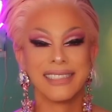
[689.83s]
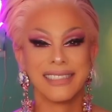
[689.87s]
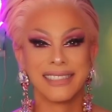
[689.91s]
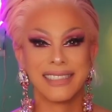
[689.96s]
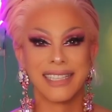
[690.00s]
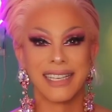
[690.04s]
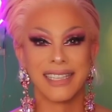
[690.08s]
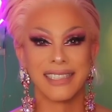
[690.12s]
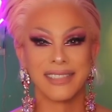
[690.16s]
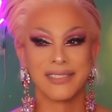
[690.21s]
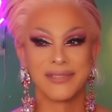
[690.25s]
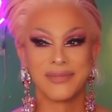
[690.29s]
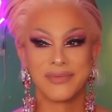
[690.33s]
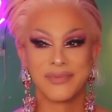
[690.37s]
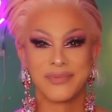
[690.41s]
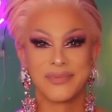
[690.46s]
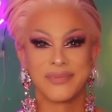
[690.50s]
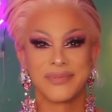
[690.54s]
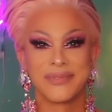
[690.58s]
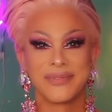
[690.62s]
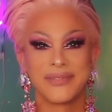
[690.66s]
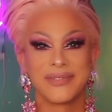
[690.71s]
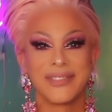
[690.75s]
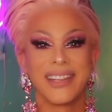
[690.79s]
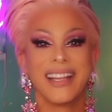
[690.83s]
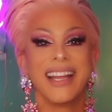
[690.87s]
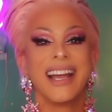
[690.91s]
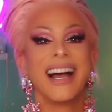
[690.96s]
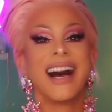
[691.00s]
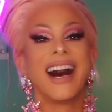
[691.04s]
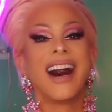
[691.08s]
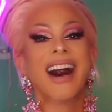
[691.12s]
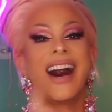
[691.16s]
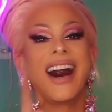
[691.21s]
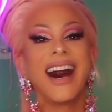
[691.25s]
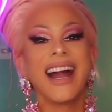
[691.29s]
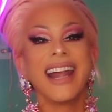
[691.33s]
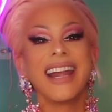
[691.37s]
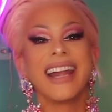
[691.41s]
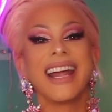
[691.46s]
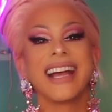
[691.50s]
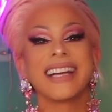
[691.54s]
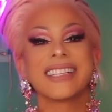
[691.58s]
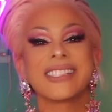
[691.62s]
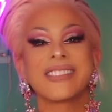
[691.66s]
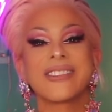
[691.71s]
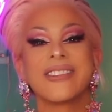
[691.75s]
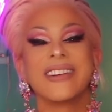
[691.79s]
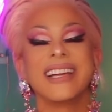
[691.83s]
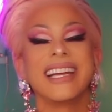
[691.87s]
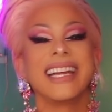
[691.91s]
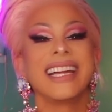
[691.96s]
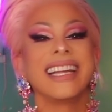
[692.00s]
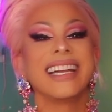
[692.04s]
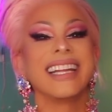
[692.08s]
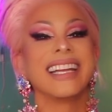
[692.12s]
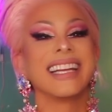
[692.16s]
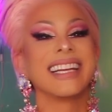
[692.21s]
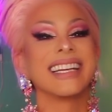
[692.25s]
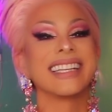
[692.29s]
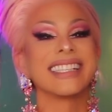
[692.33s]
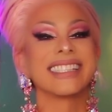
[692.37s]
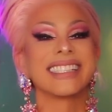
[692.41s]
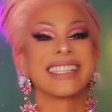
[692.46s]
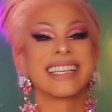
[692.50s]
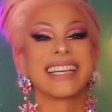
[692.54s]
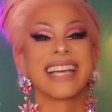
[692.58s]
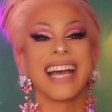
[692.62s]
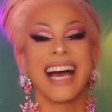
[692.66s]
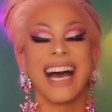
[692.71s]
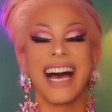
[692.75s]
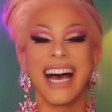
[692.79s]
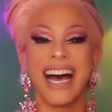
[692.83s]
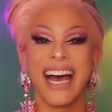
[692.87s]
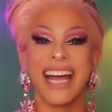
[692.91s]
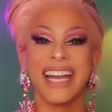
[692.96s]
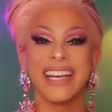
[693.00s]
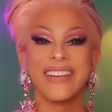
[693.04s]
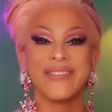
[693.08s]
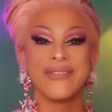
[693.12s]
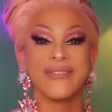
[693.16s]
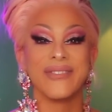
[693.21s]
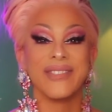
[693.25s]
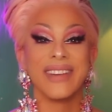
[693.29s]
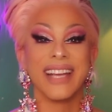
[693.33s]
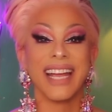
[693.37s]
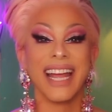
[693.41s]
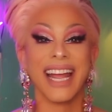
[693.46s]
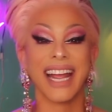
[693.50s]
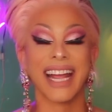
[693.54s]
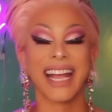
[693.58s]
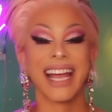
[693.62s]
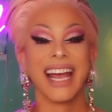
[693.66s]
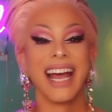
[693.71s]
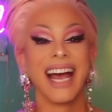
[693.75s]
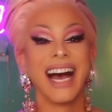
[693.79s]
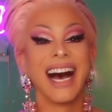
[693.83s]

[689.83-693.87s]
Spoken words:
Done. Our next queen is Got Mick.